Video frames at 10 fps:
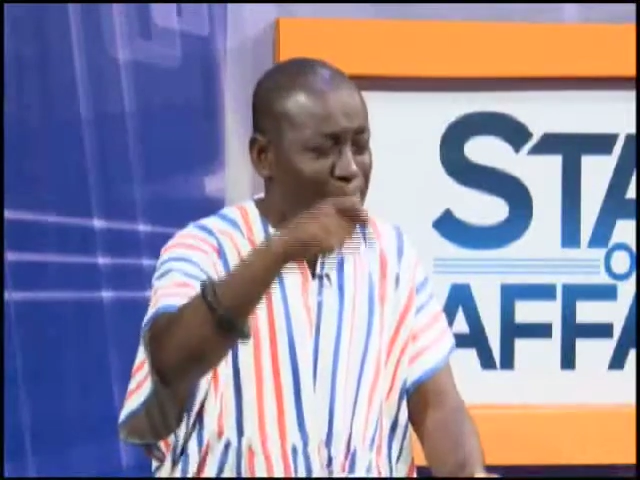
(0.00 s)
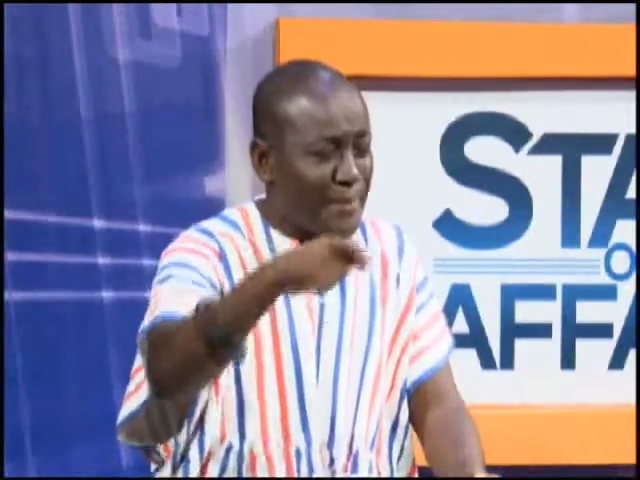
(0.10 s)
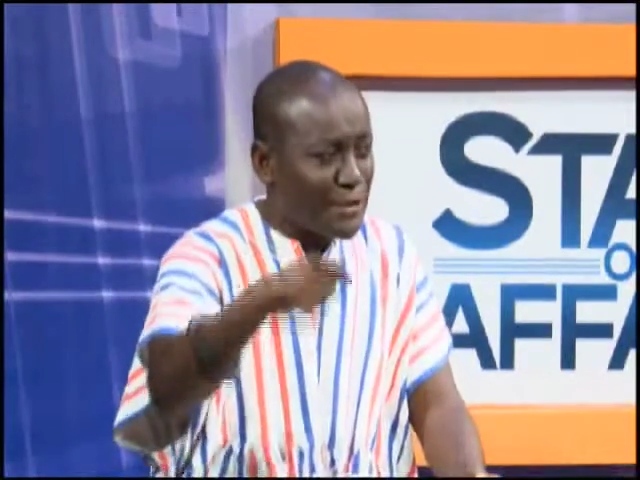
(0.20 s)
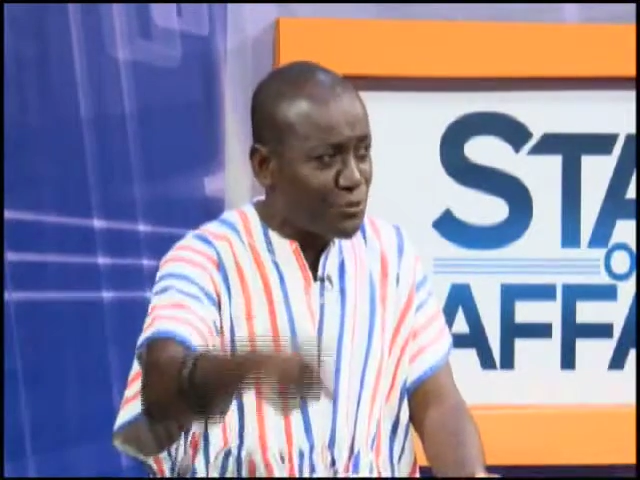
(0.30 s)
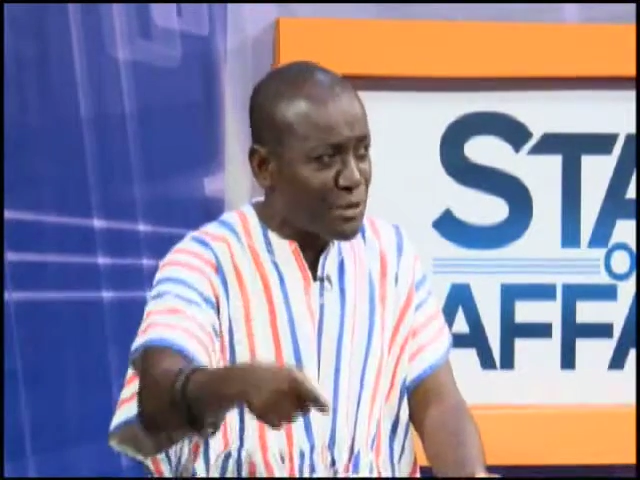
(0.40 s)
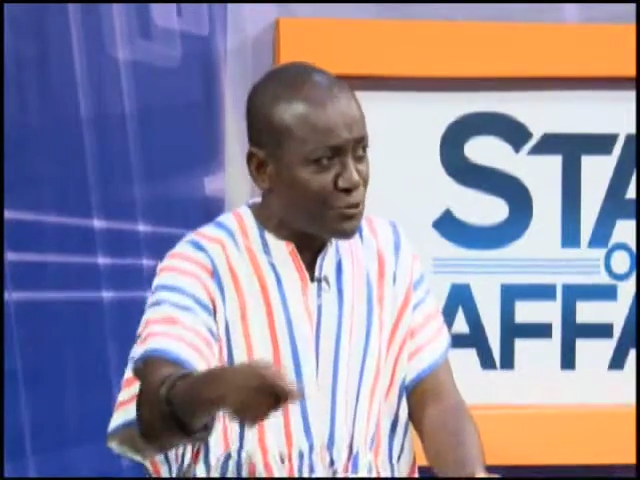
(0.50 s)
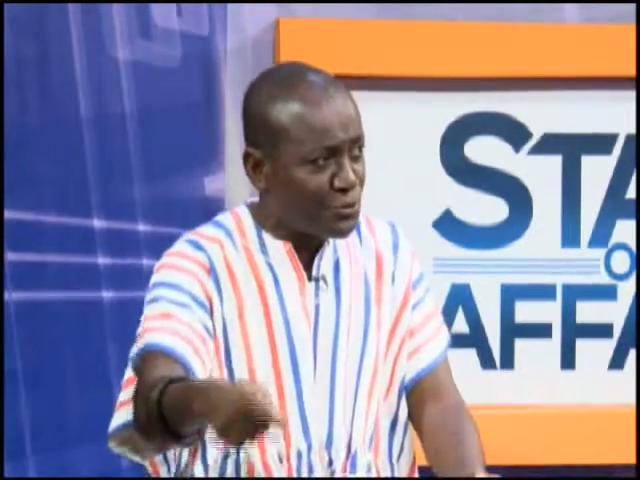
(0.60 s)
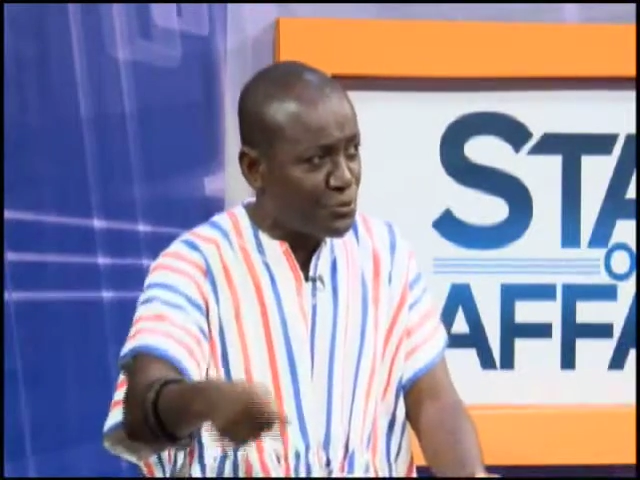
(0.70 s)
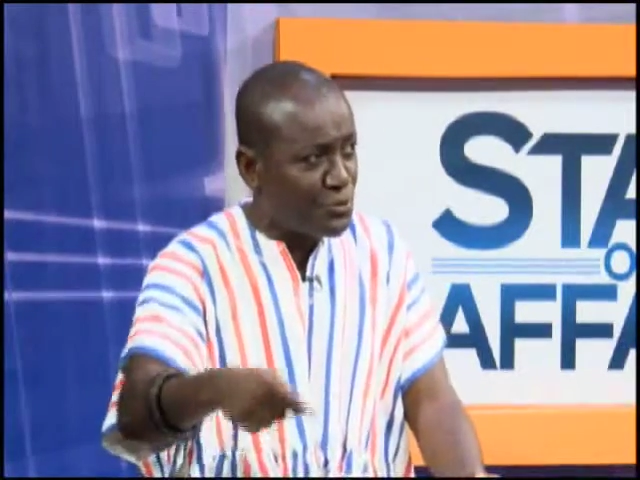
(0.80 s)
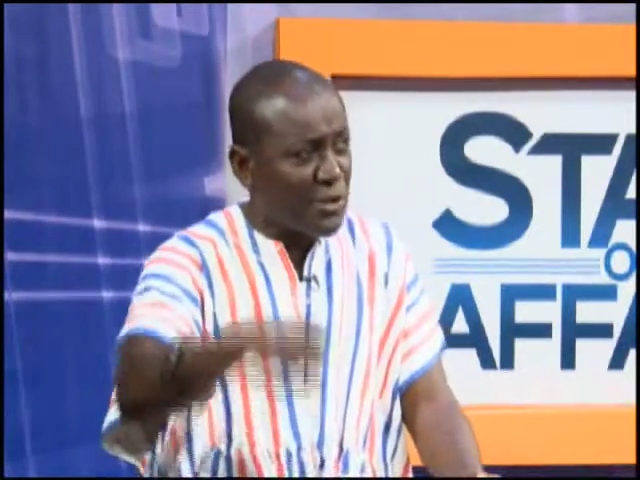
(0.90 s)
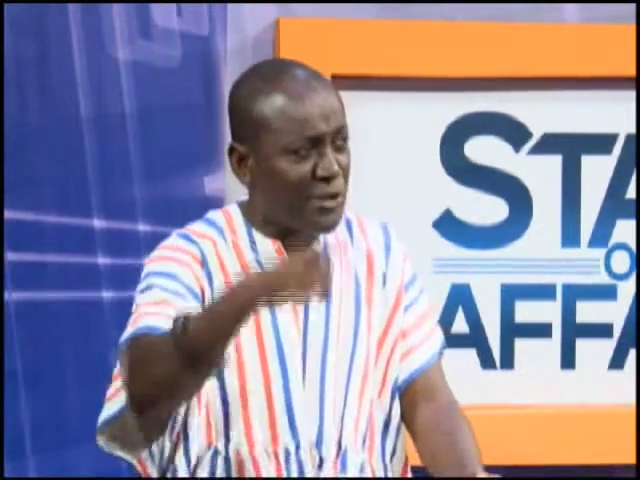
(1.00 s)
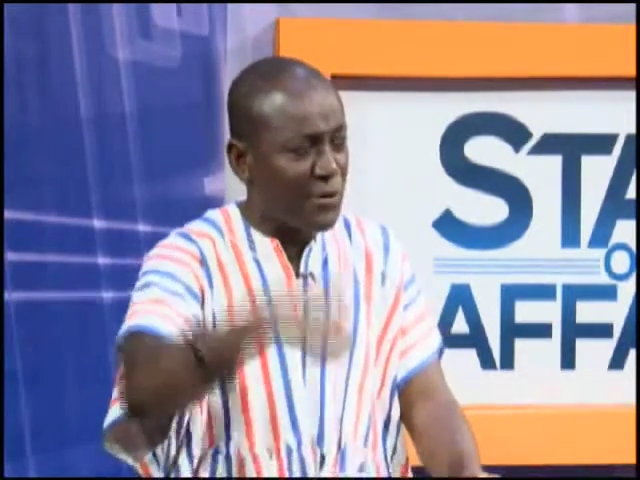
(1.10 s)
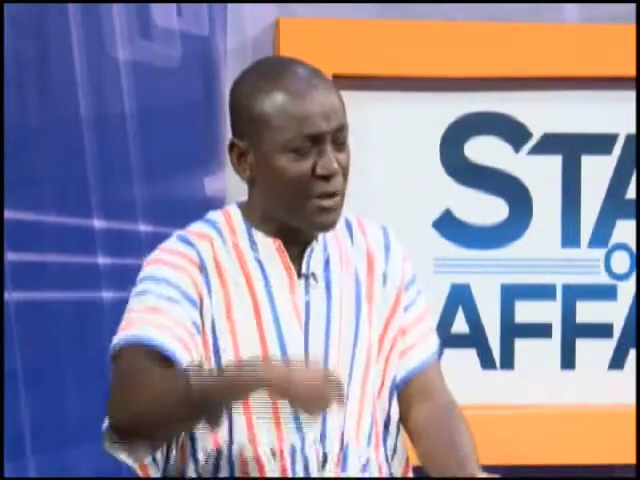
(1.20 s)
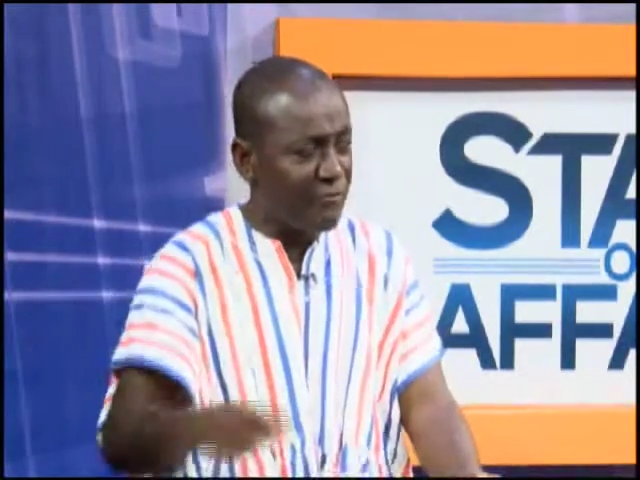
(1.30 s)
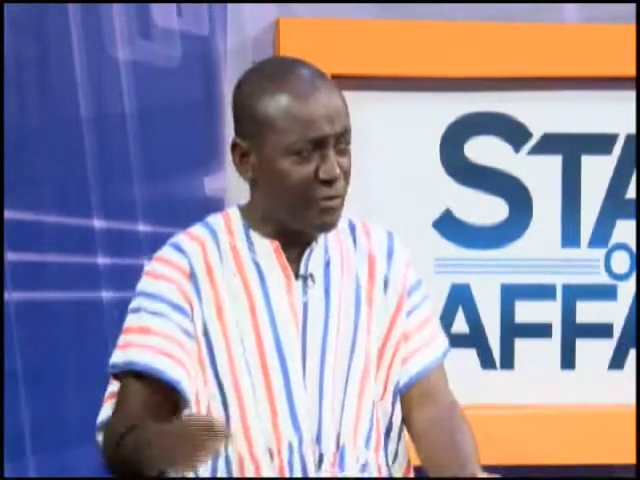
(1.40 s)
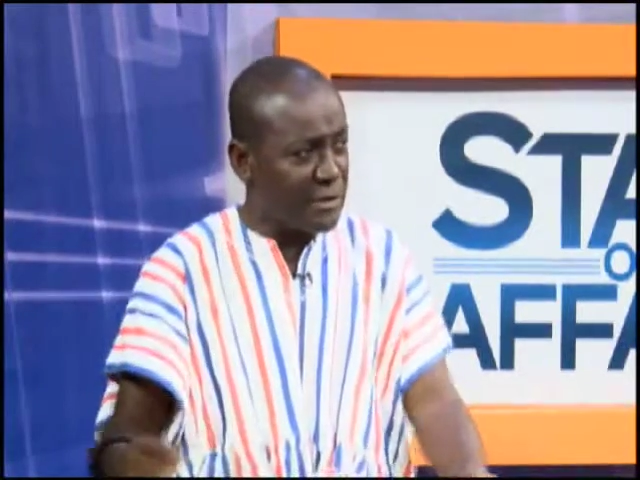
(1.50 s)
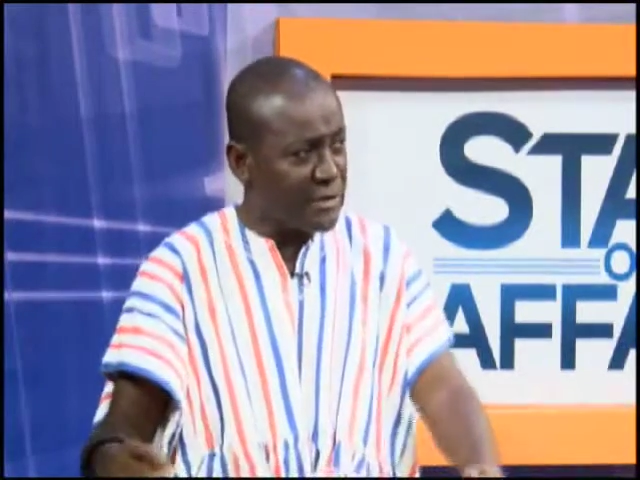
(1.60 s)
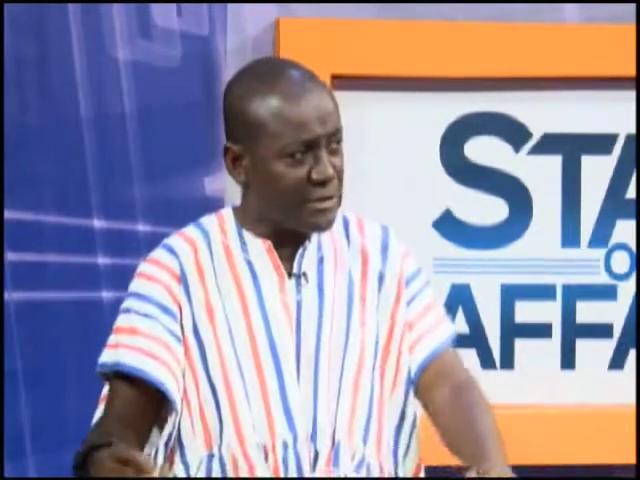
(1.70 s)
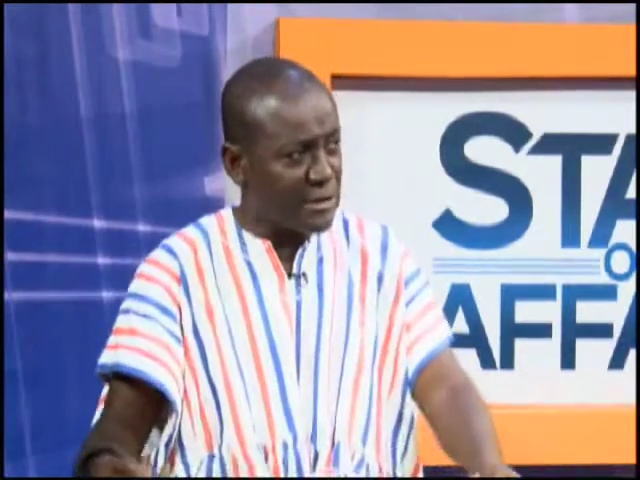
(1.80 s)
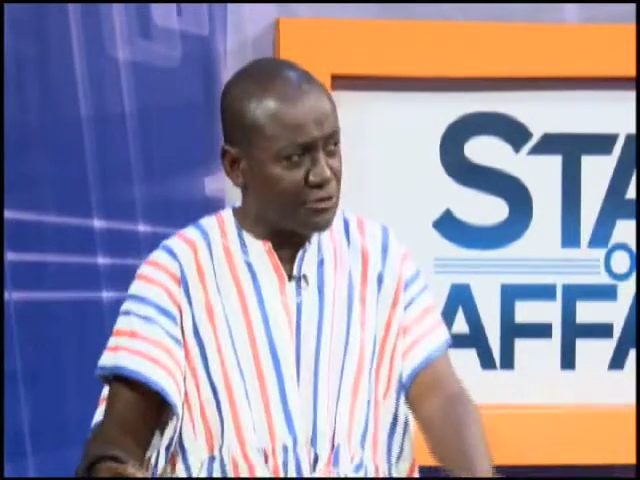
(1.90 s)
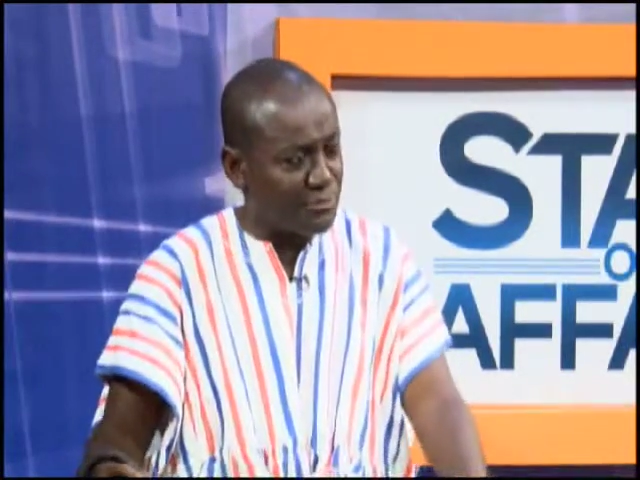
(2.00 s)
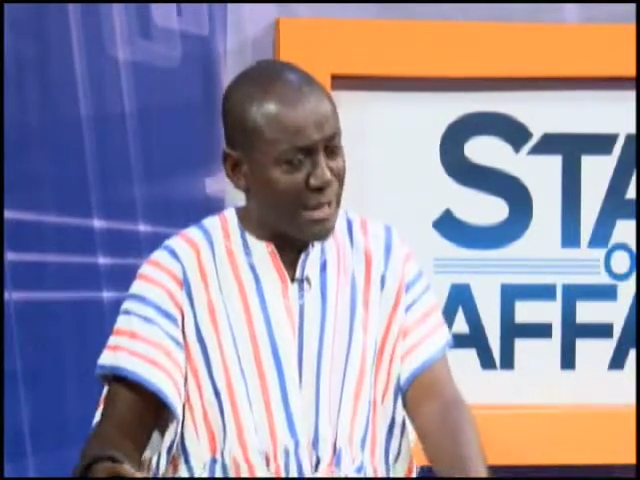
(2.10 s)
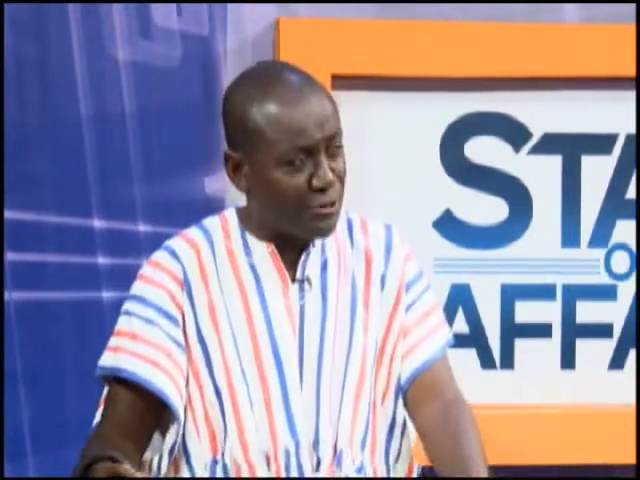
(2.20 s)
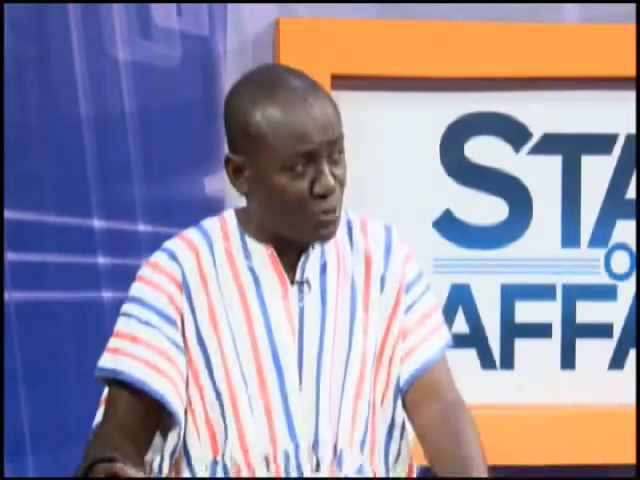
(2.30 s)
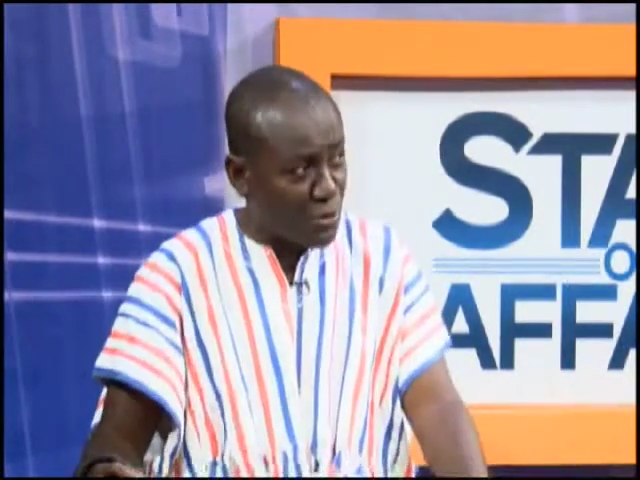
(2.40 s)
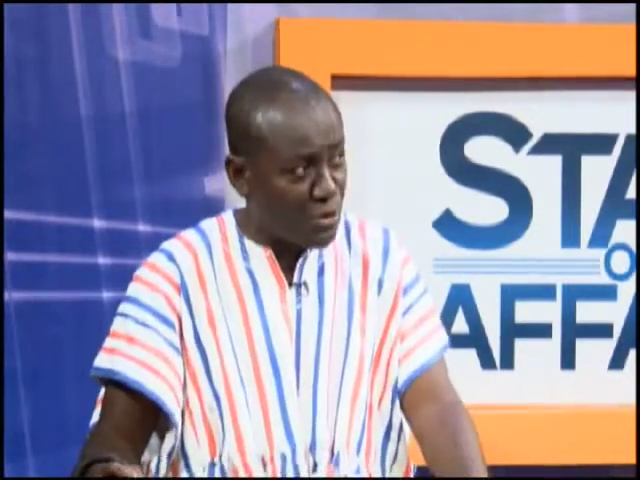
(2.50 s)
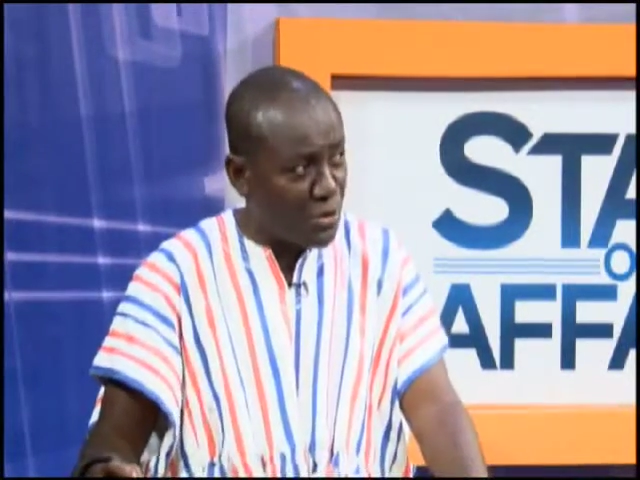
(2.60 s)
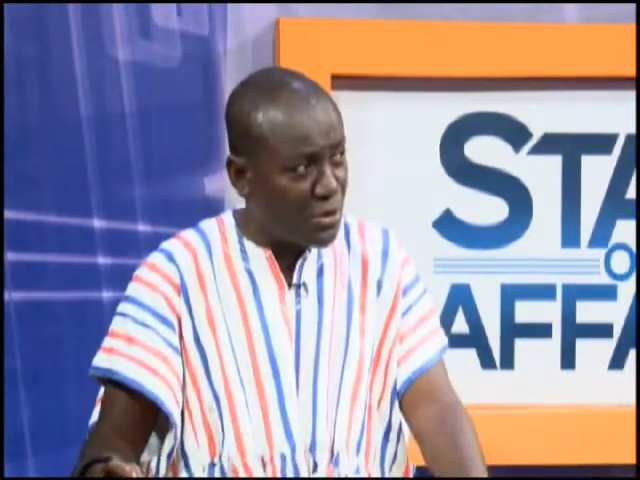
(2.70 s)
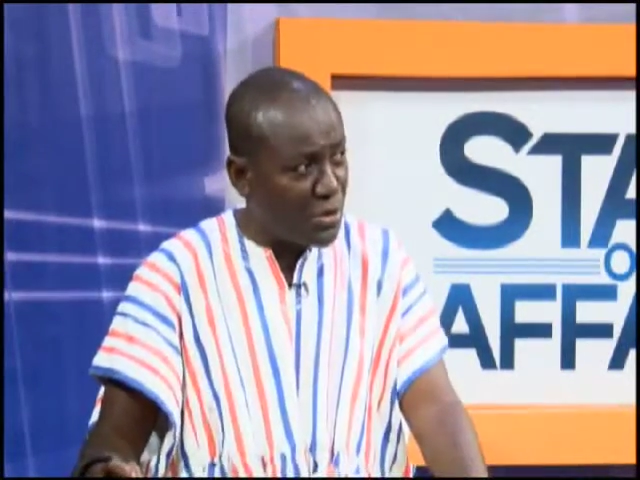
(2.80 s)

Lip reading: pesos to school in order for the teacher to buy chalk. Mm.